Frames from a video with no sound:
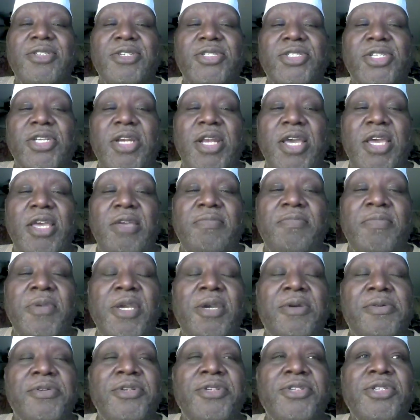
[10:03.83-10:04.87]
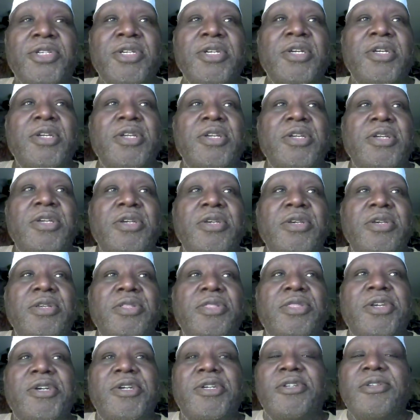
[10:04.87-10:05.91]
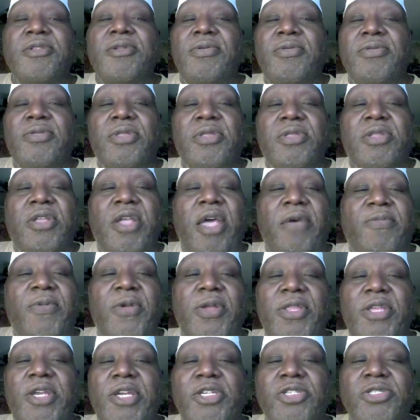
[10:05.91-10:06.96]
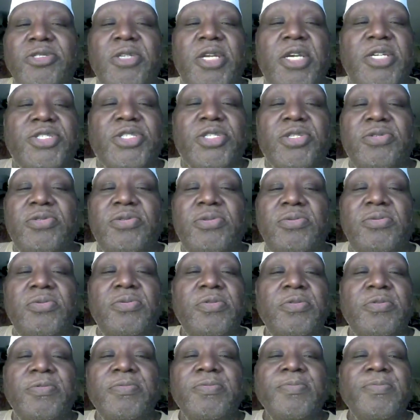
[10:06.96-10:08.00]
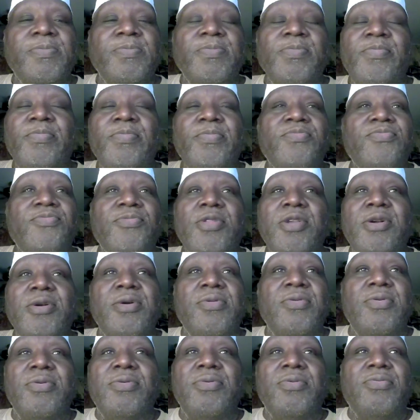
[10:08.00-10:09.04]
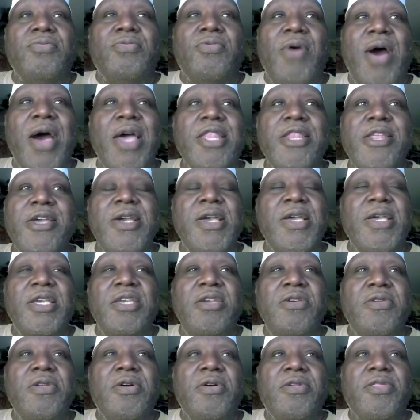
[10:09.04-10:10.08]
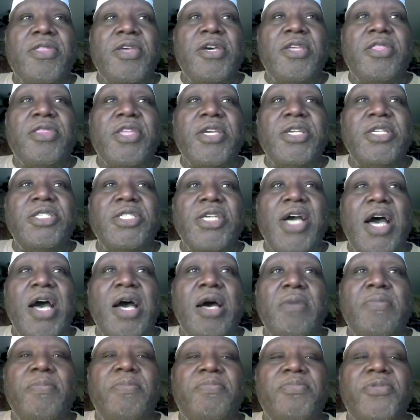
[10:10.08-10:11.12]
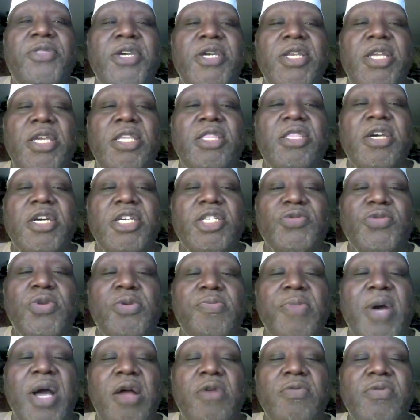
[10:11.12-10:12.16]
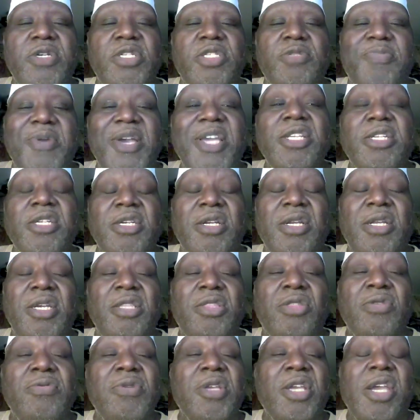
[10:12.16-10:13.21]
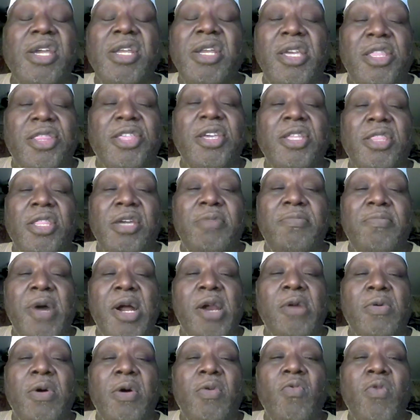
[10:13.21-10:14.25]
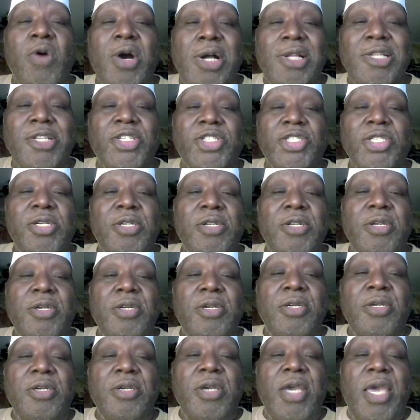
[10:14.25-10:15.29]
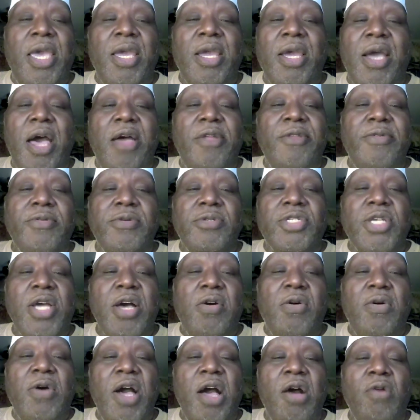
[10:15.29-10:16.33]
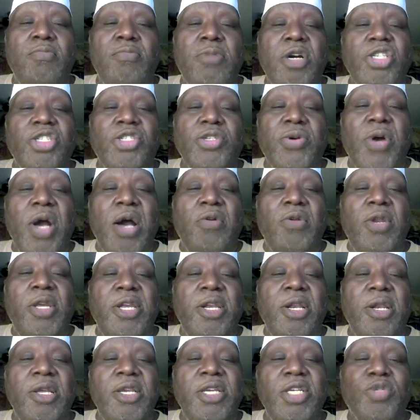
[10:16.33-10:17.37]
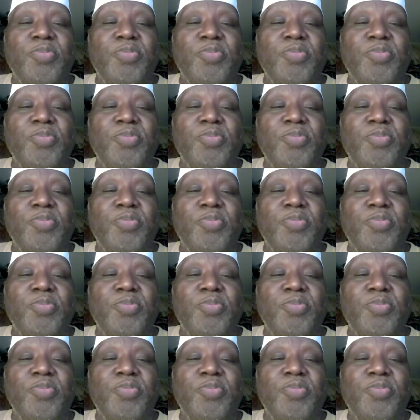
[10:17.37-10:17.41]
It astonishes me that that poor man is able to support a family, and to even raise a family, having to spend day and night doing everything and anything that Marwa wants.